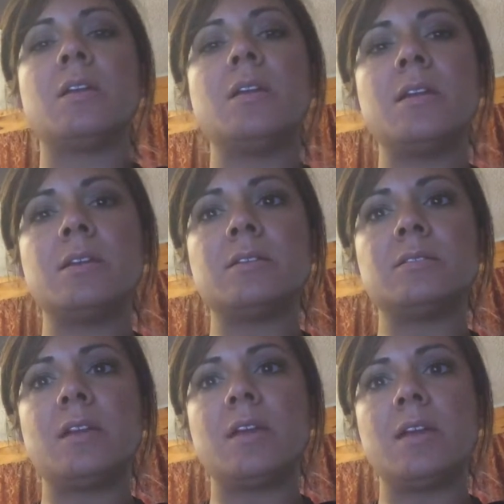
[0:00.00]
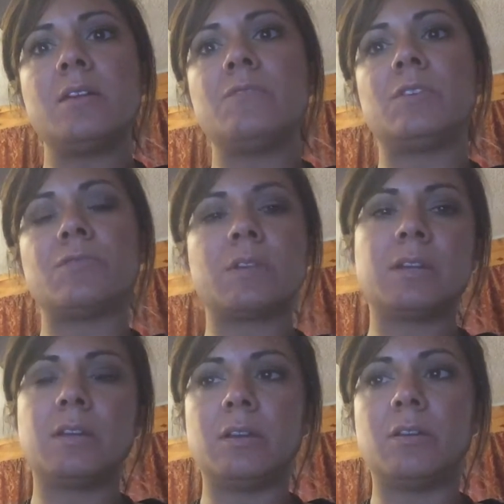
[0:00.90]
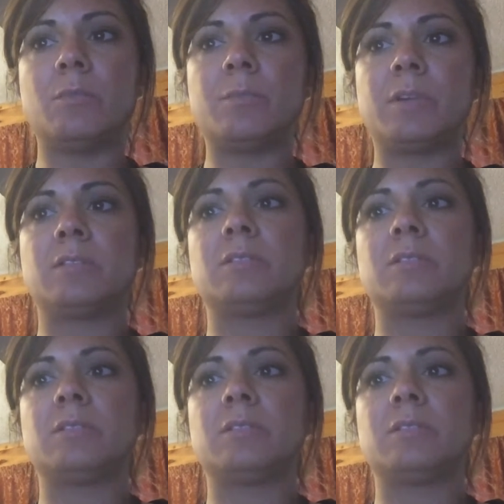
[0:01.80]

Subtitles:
And to have a friend help,